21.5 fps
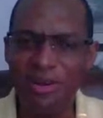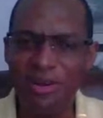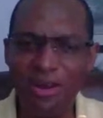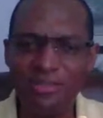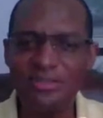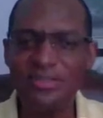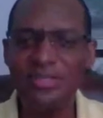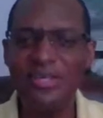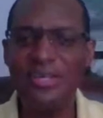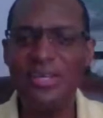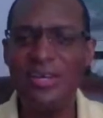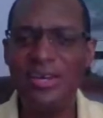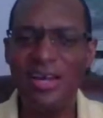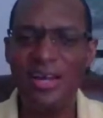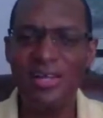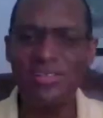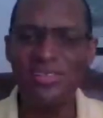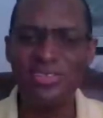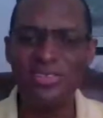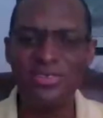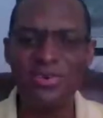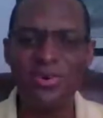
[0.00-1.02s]
or not,
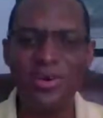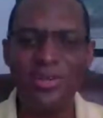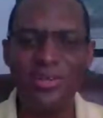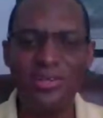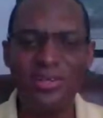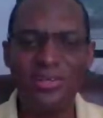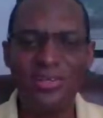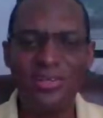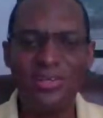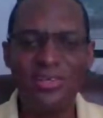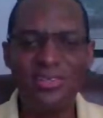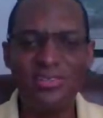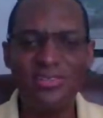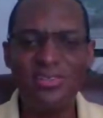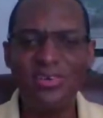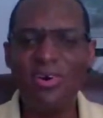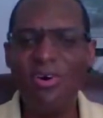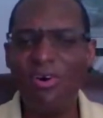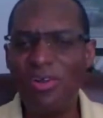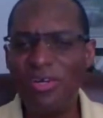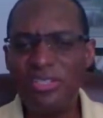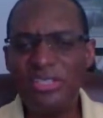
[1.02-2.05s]
and so on. So
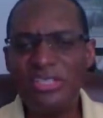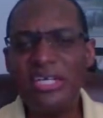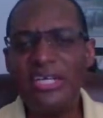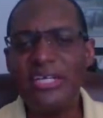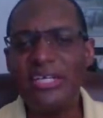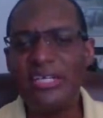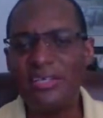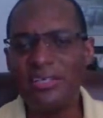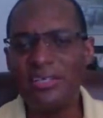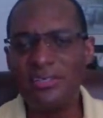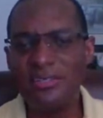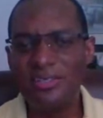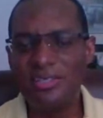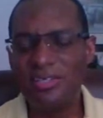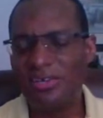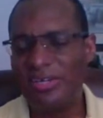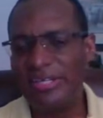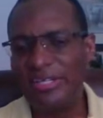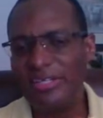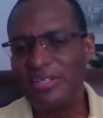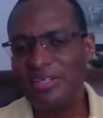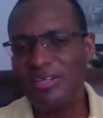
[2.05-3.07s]
all shady. He
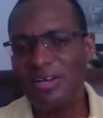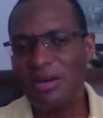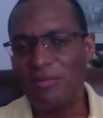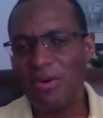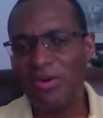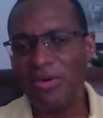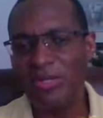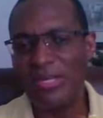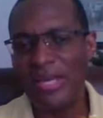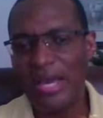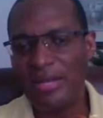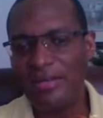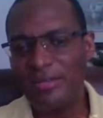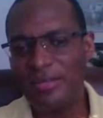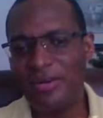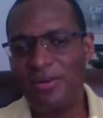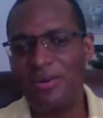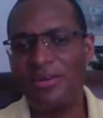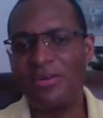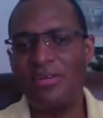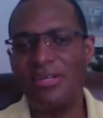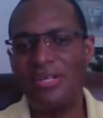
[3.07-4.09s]
didn't come out
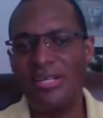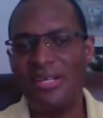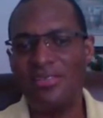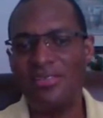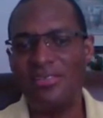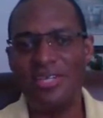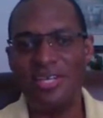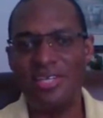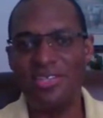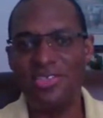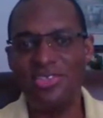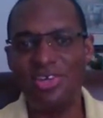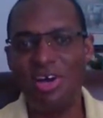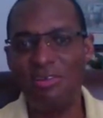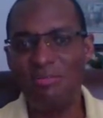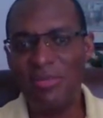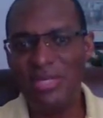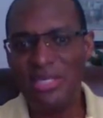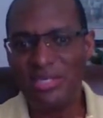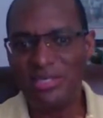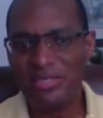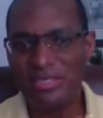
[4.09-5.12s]
categorically and say it's
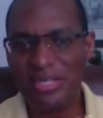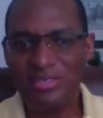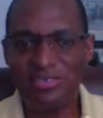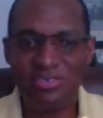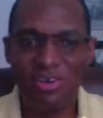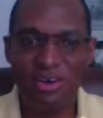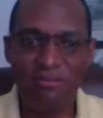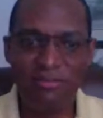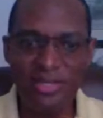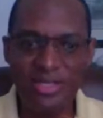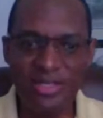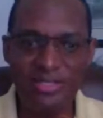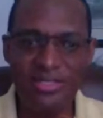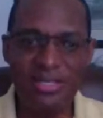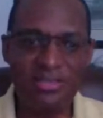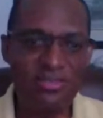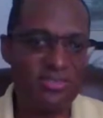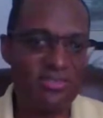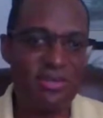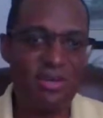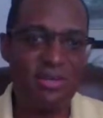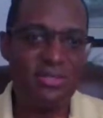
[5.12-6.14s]
not me. That's not me.
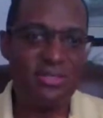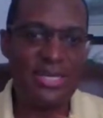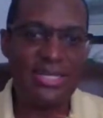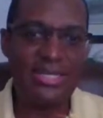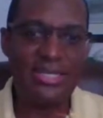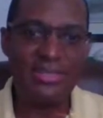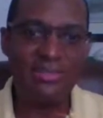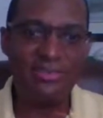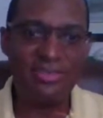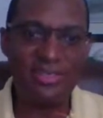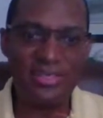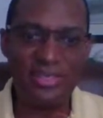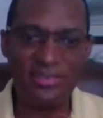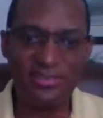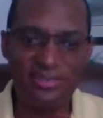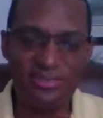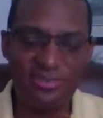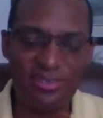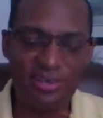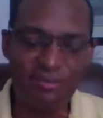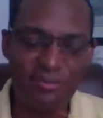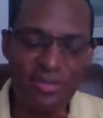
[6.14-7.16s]
That incident
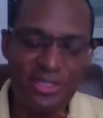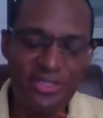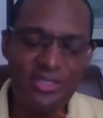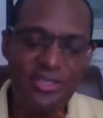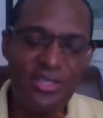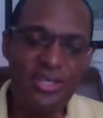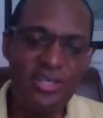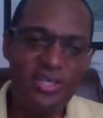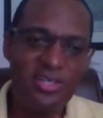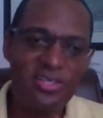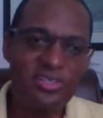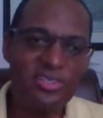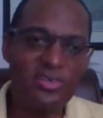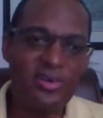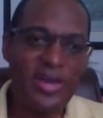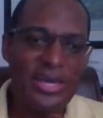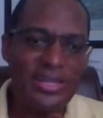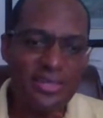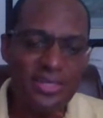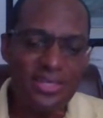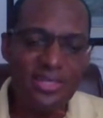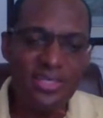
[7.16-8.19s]
is not me. So
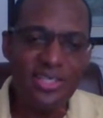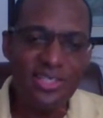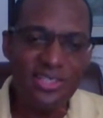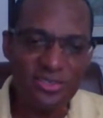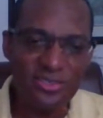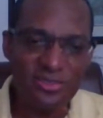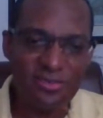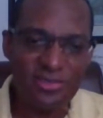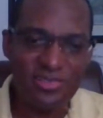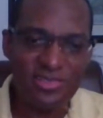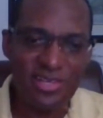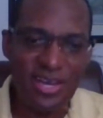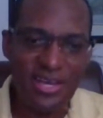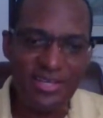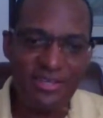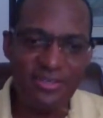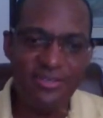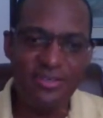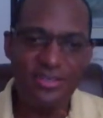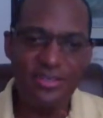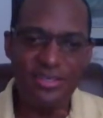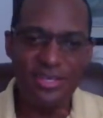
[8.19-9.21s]
I think he should
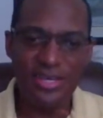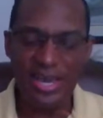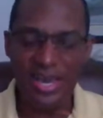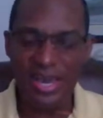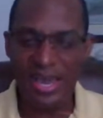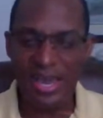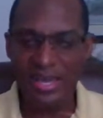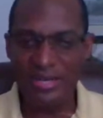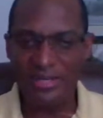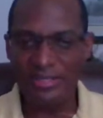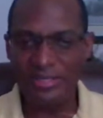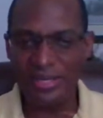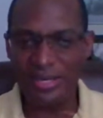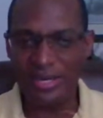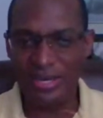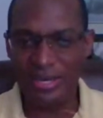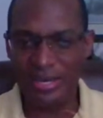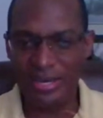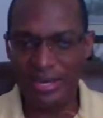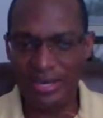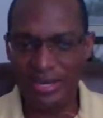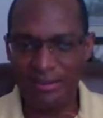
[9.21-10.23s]
resign. And
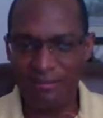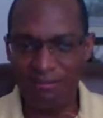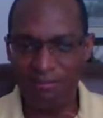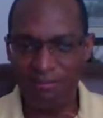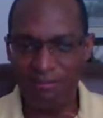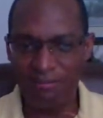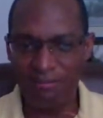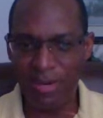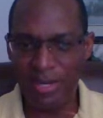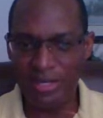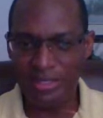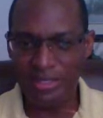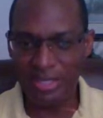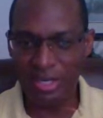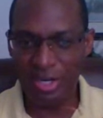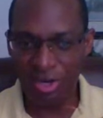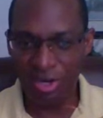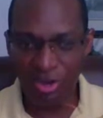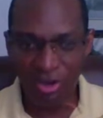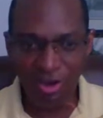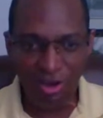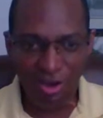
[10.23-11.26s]
but the
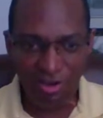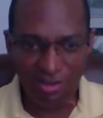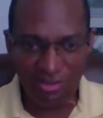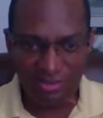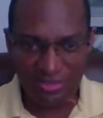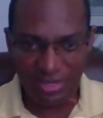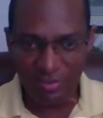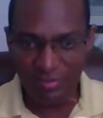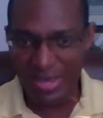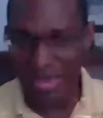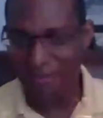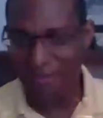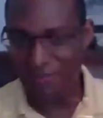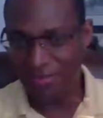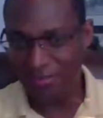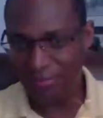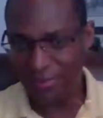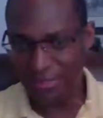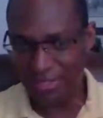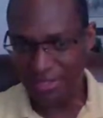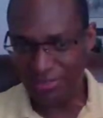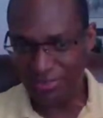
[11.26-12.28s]
laws that we have
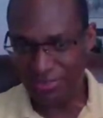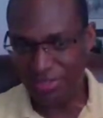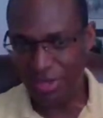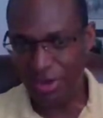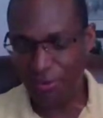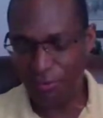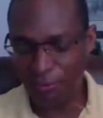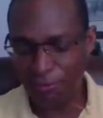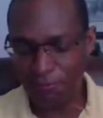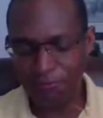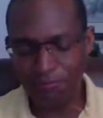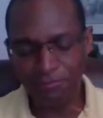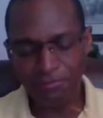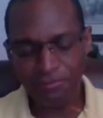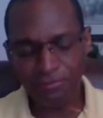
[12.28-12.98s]
in place now